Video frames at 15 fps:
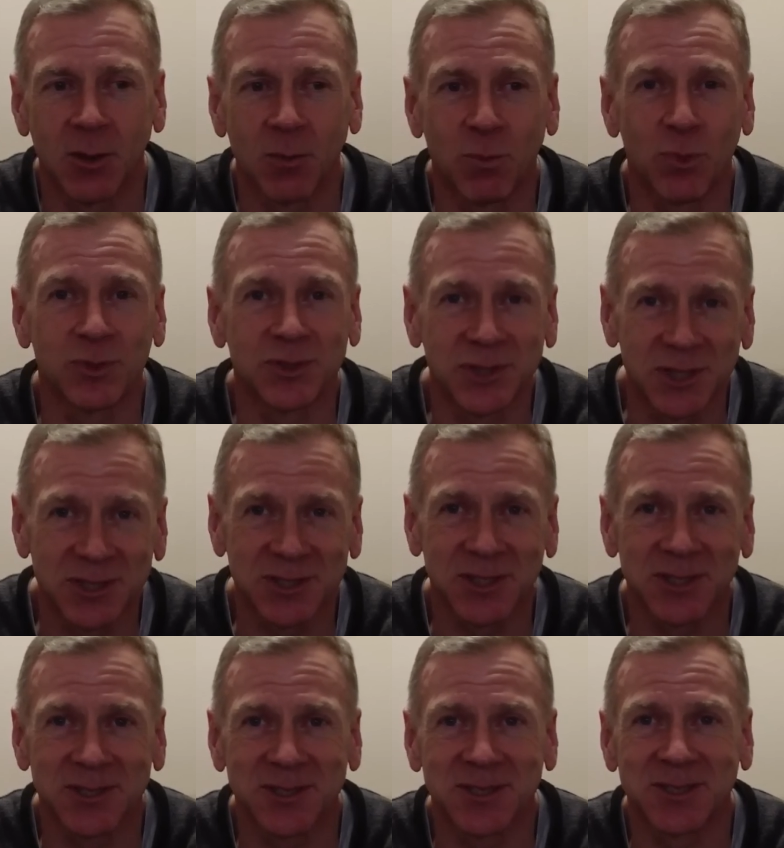
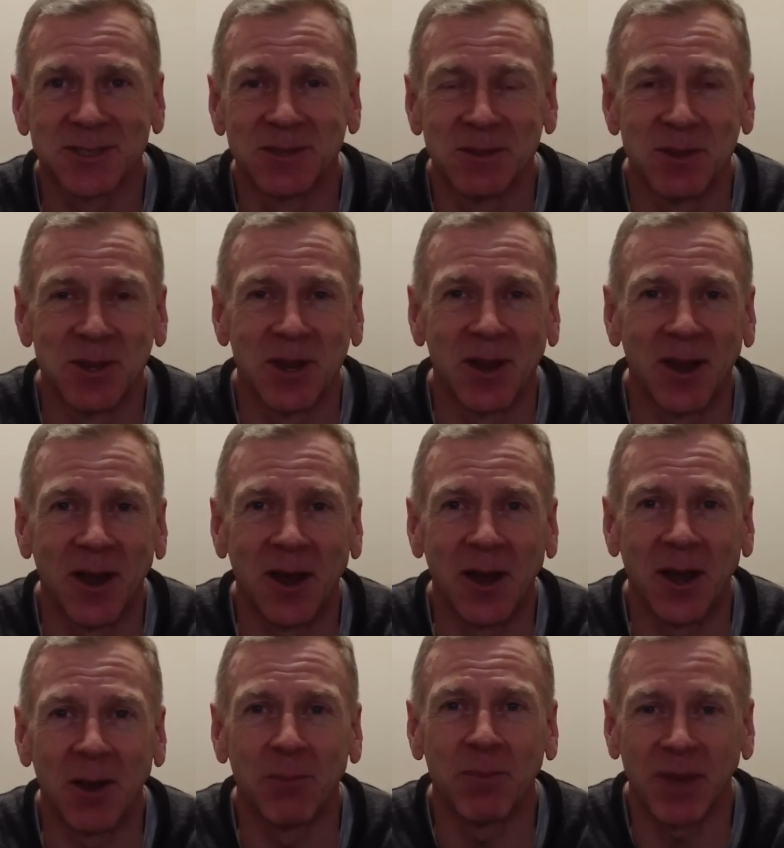persistence,
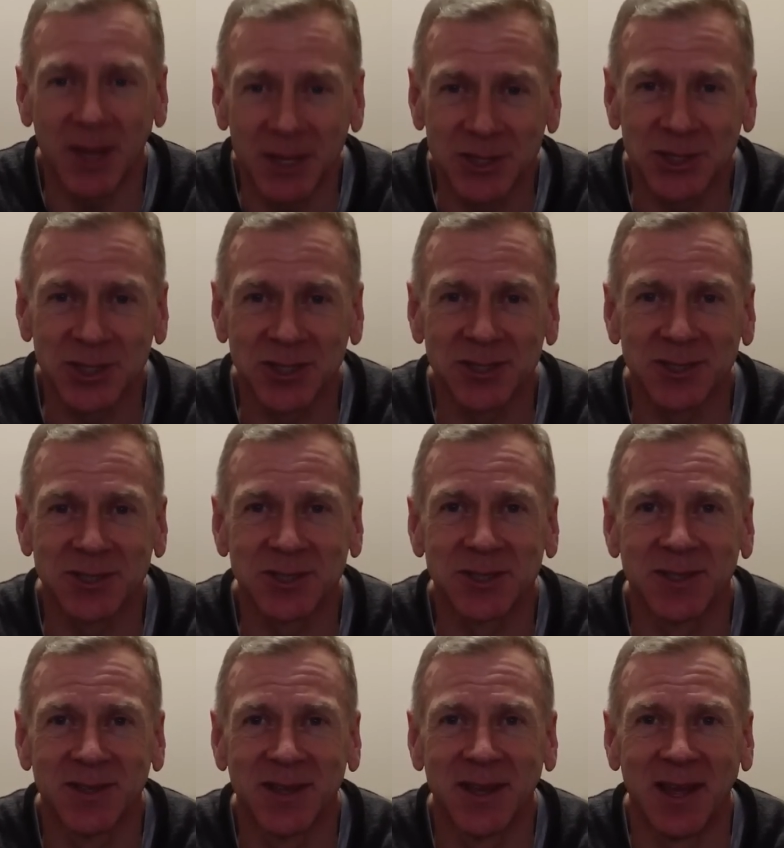patience,
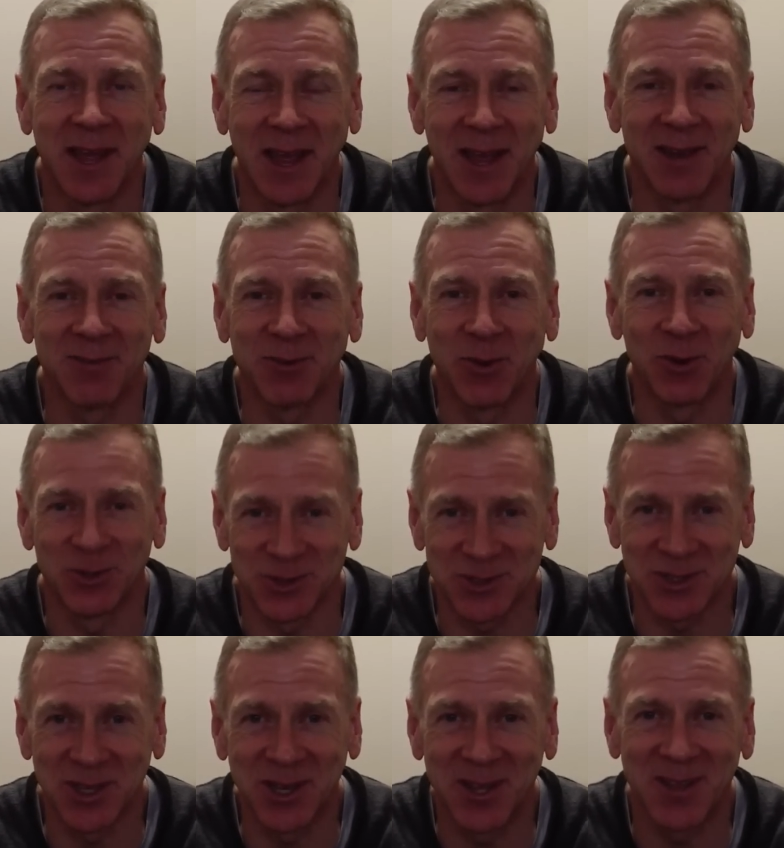and of course,
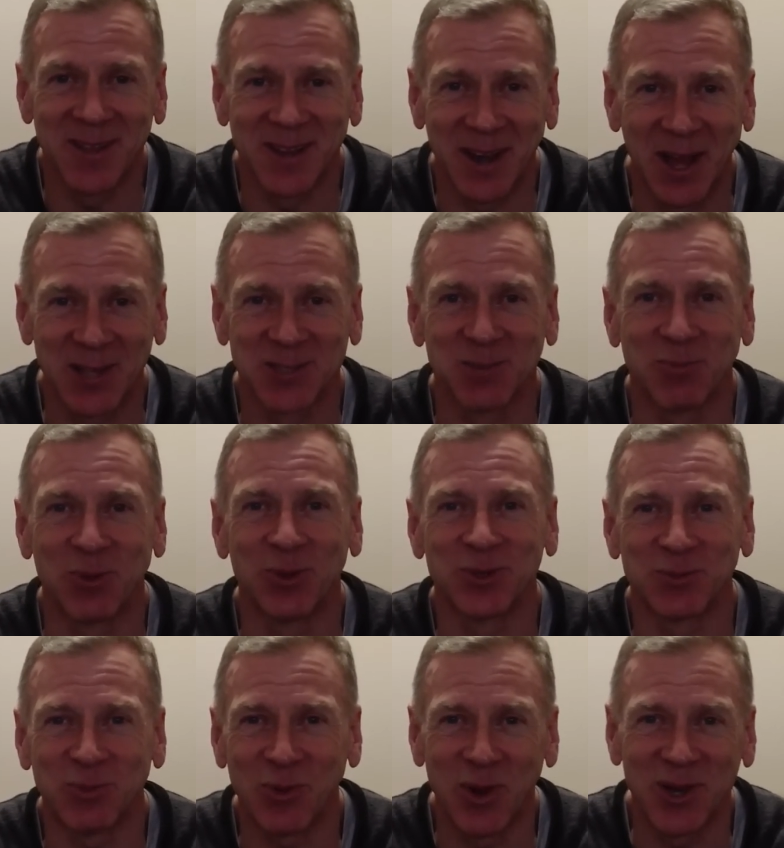lots of
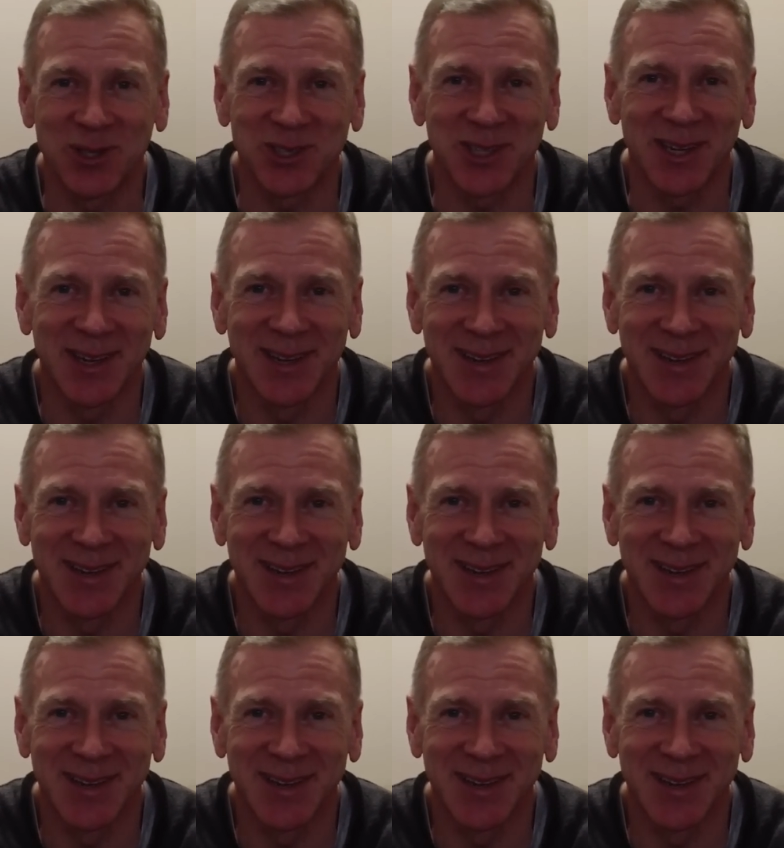perspiration.